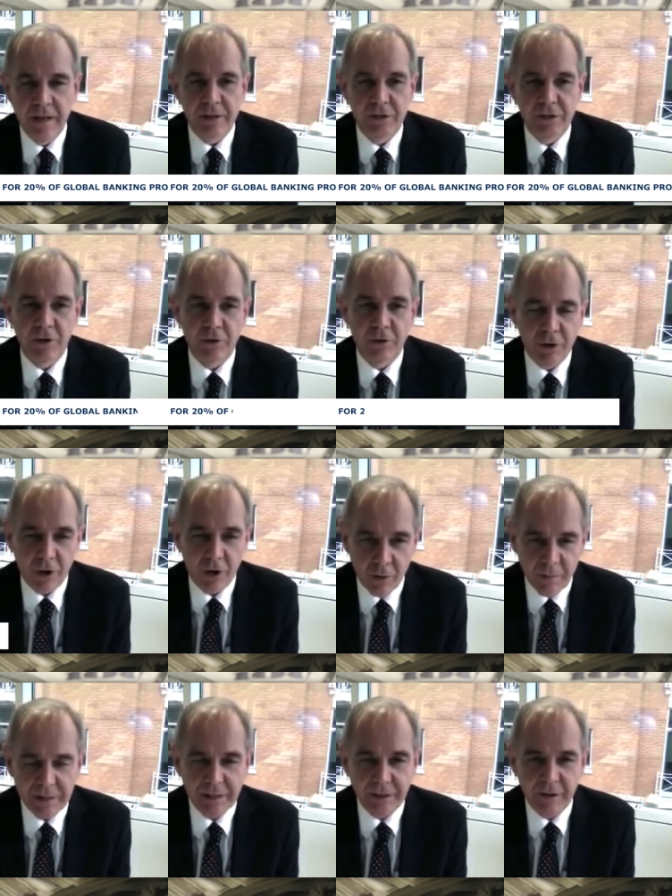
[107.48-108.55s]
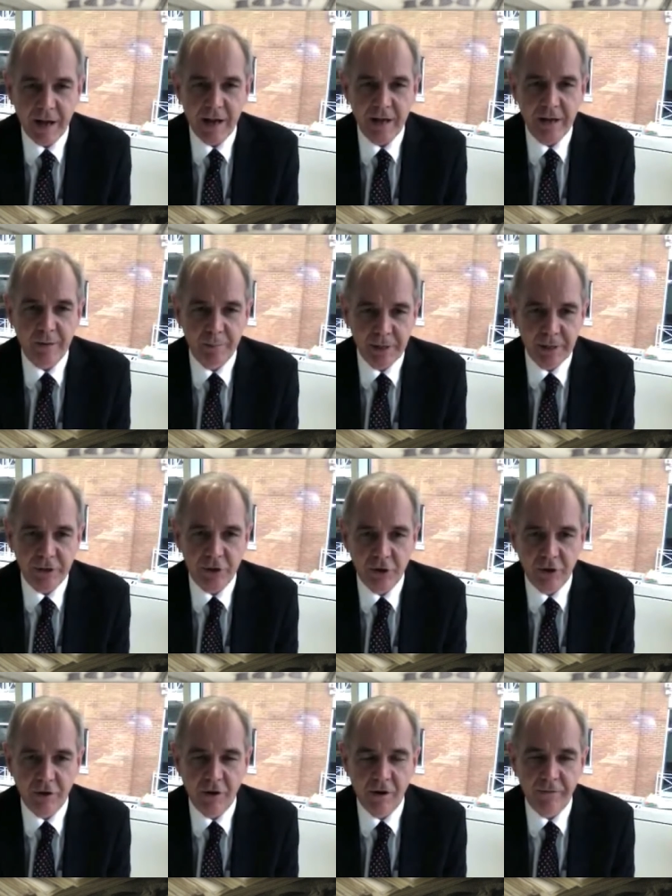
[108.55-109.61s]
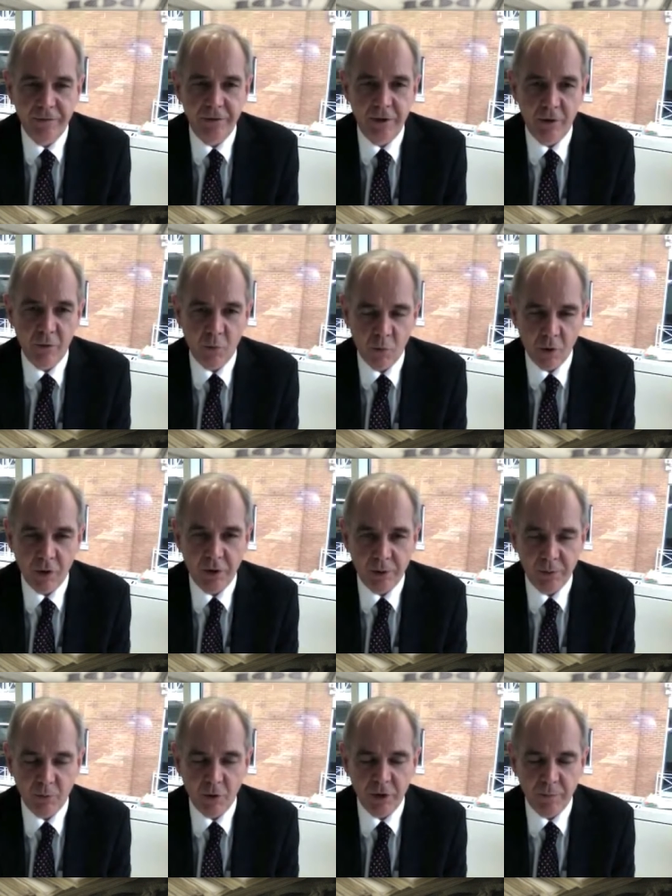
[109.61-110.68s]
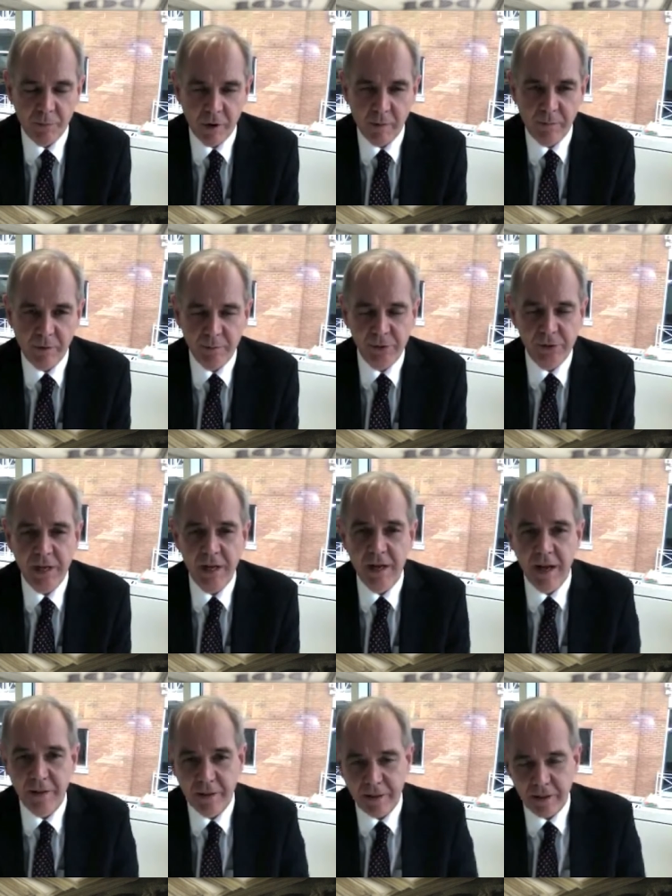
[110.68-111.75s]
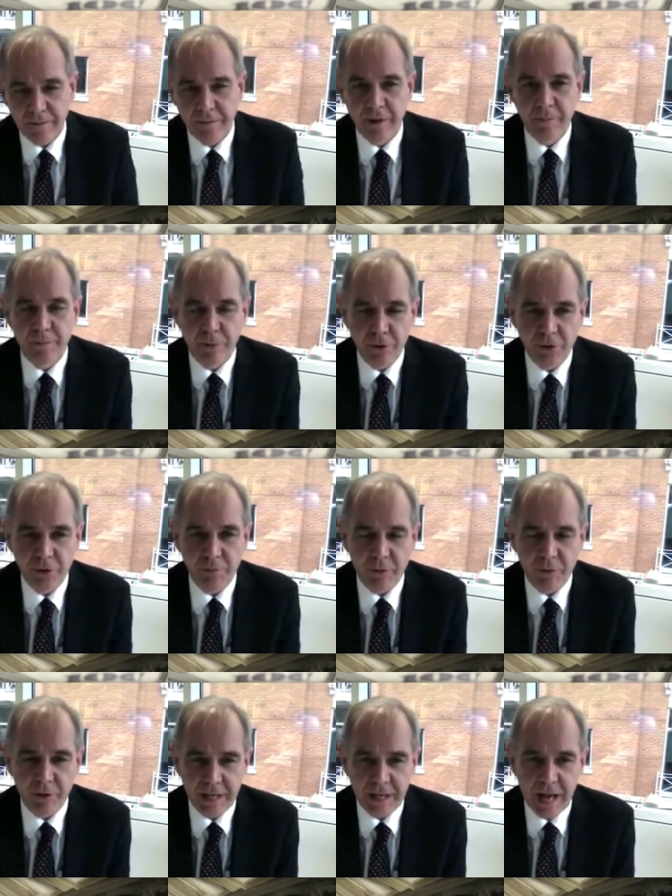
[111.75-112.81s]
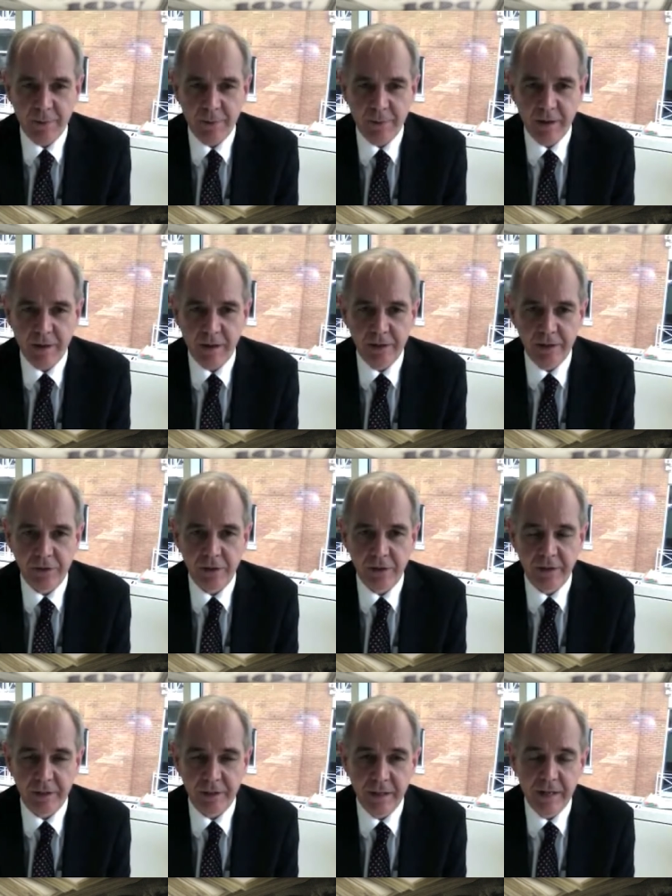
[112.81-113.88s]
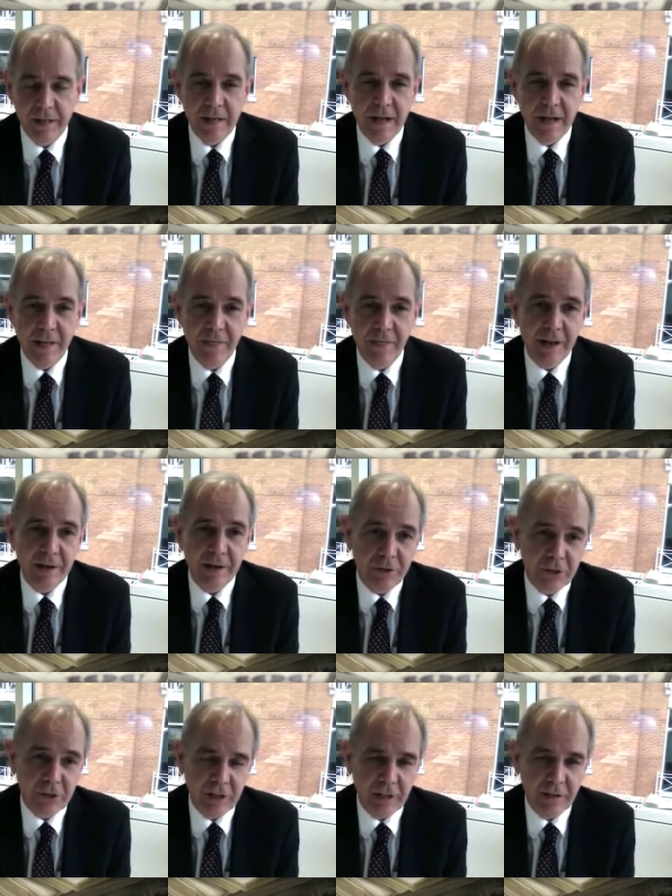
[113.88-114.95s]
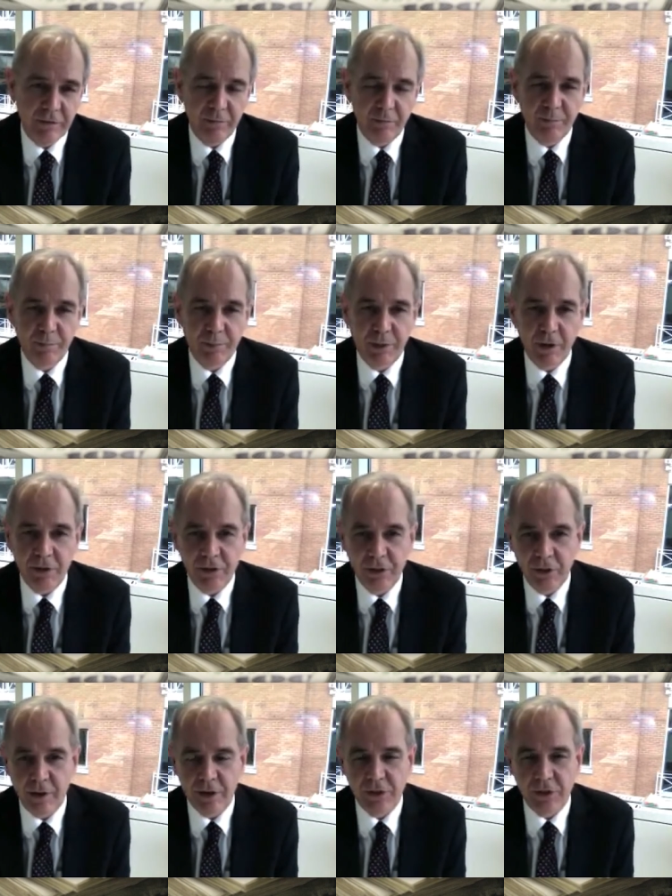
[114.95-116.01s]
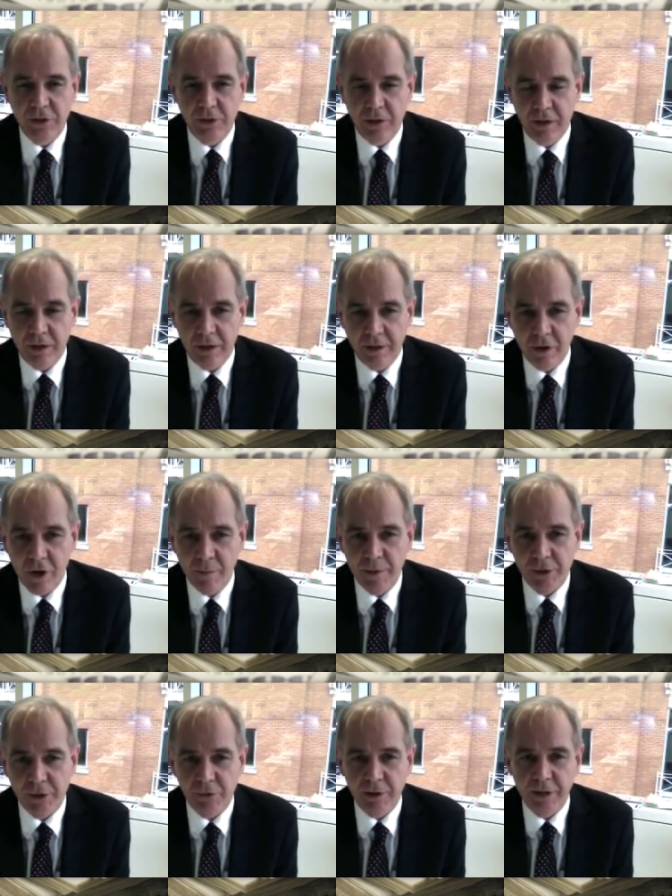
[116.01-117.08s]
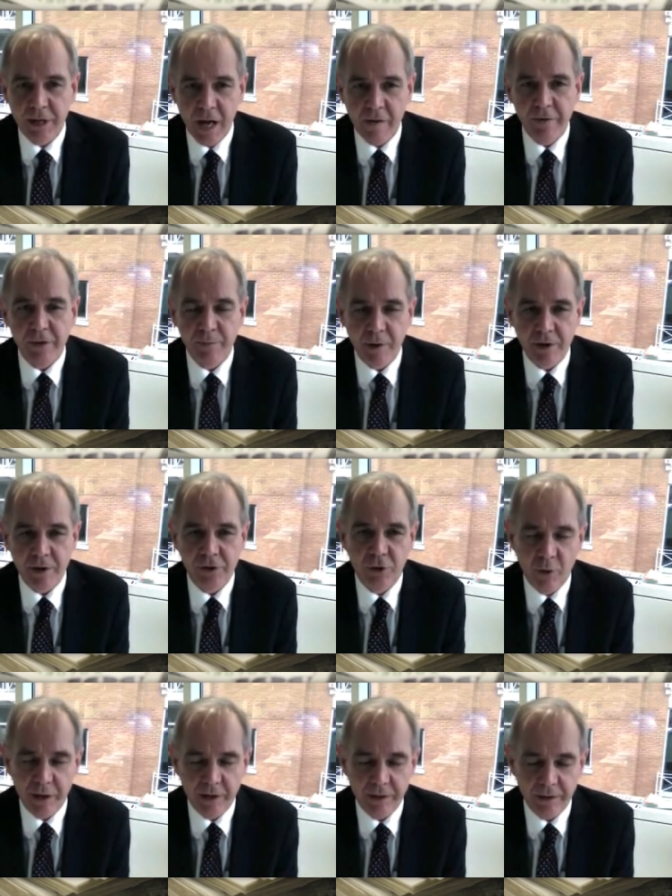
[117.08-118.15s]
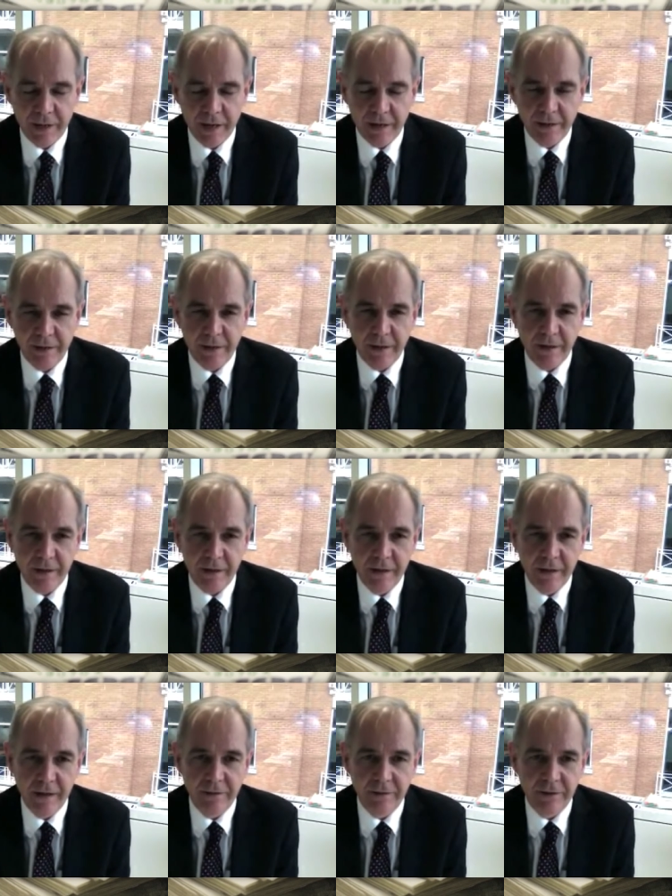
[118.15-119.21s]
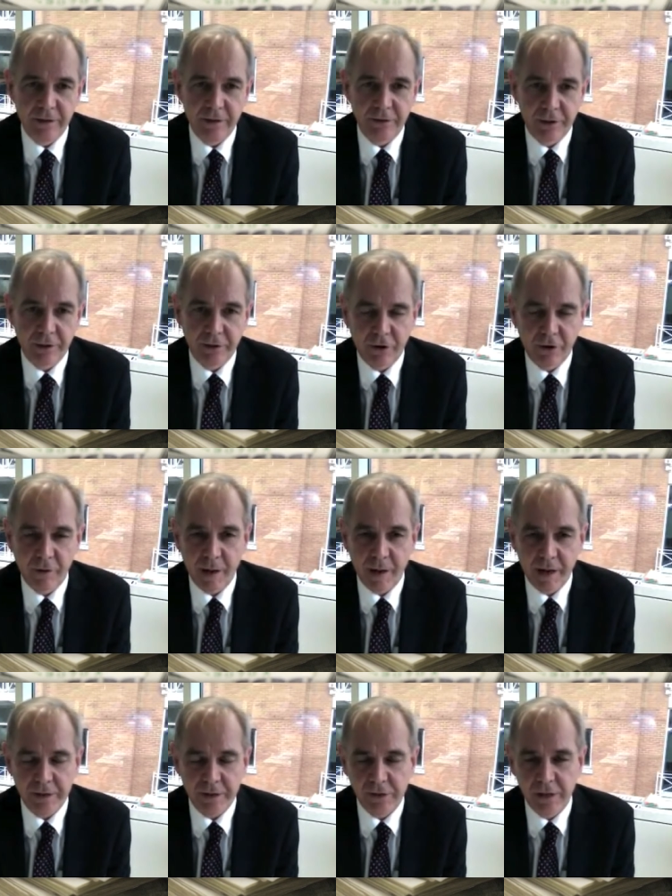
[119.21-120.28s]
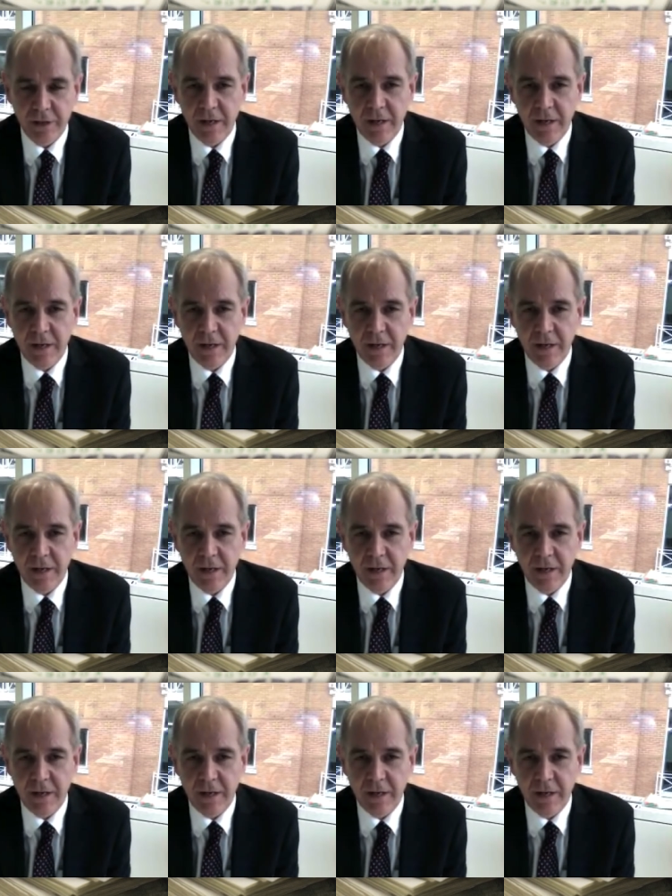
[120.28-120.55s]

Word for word: So immediately you had a picture of, you know, what are, what are the problems? And then they, they pushed them to recapitalize early. And then you've seen because the U.S. Uh, economy has recovered much quicker than uh, than, than Europe has.